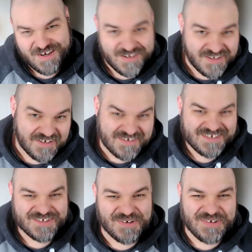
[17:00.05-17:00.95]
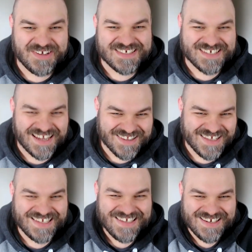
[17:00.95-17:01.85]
get done. So you just gotta, like,